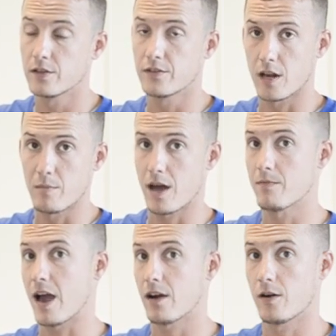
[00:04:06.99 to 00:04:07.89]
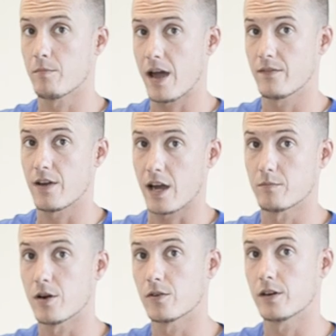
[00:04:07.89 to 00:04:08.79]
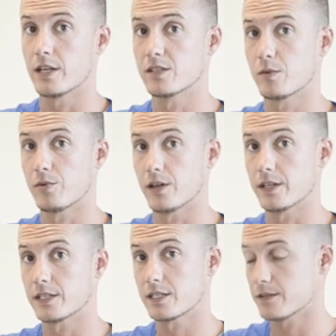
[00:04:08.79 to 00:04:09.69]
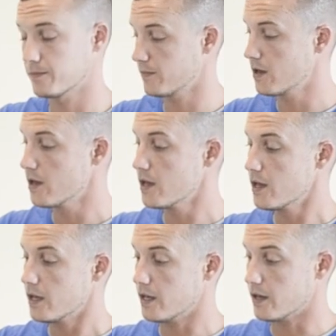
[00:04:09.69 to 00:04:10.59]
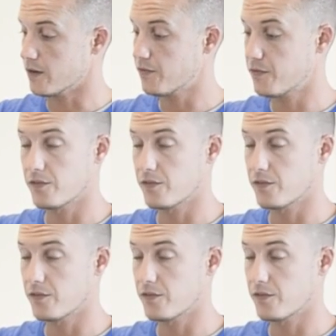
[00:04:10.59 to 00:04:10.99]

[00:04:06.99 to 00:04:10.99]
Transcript: you've got a bad back motor and needs replaced. If